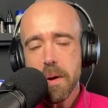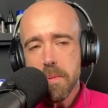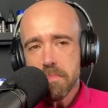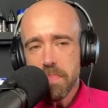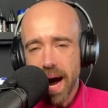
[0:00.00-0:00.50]

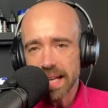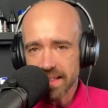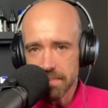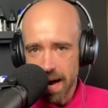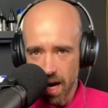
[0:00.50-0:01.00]
But it
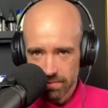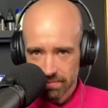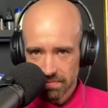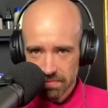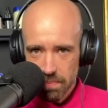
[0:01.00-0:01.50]
doesn't matter
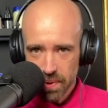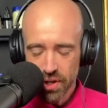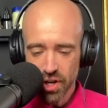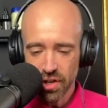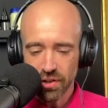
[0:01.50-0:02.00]

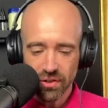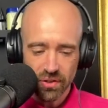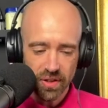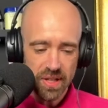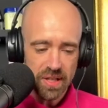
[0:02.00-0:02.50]
because